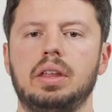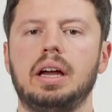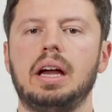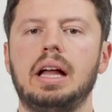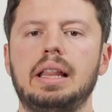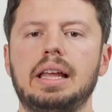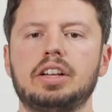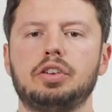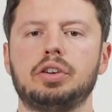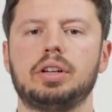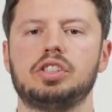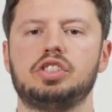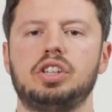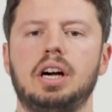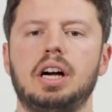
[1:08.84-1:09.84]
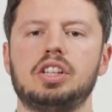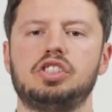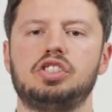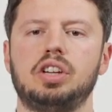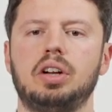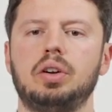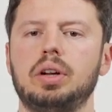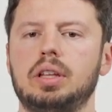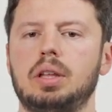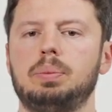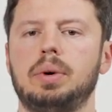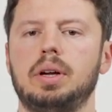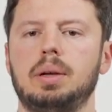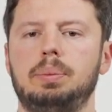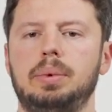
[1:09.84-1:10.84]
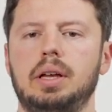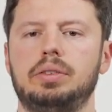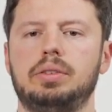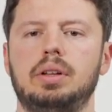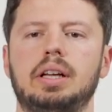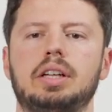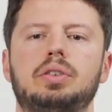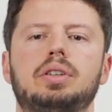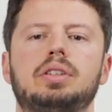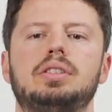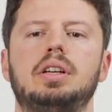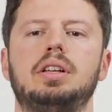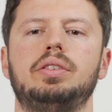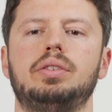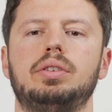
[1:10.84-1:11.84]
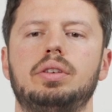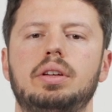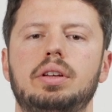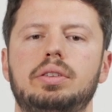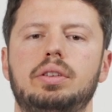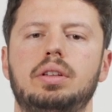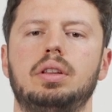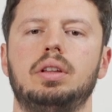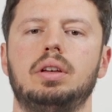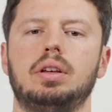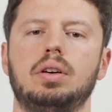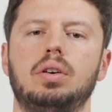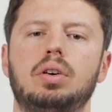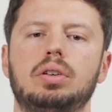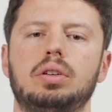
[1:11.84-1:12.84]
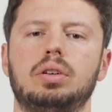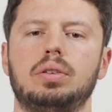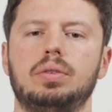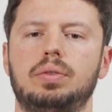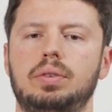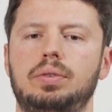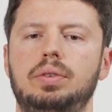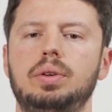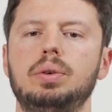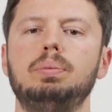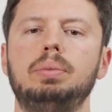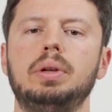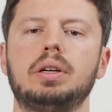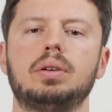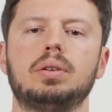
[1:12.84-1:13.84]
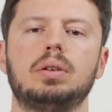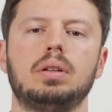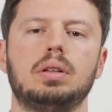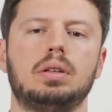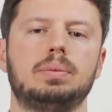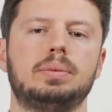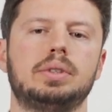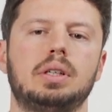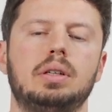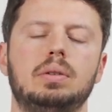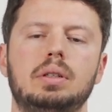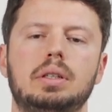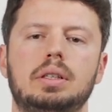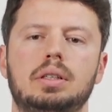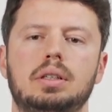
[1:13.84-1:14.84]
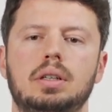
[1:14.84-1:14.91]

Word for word: The electrical charge generated by a piezoelectric sensor is in the order of a few picocoulombs only.